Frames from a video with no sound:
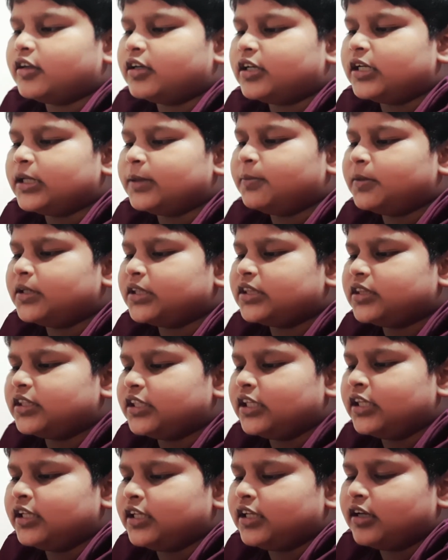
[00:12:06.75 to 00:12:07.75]

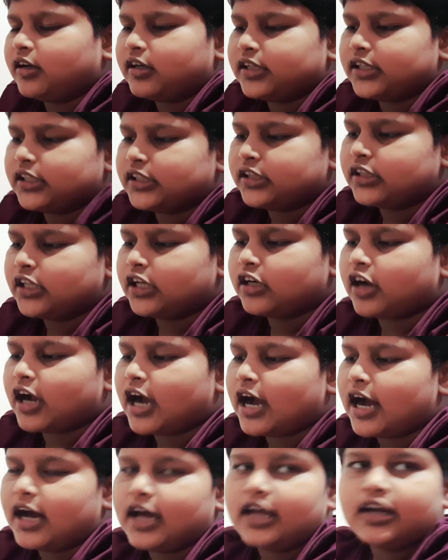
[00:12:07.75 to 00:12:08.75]
Timothy in the
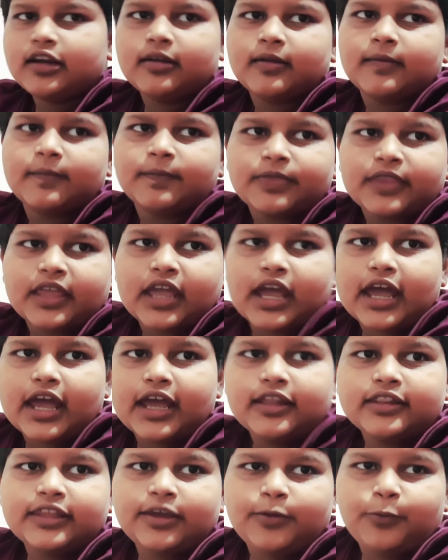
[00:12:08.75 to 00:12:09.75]
car
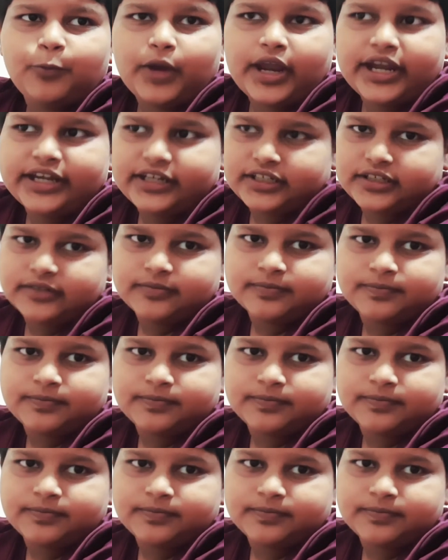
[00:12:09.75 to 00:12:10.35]
and they went.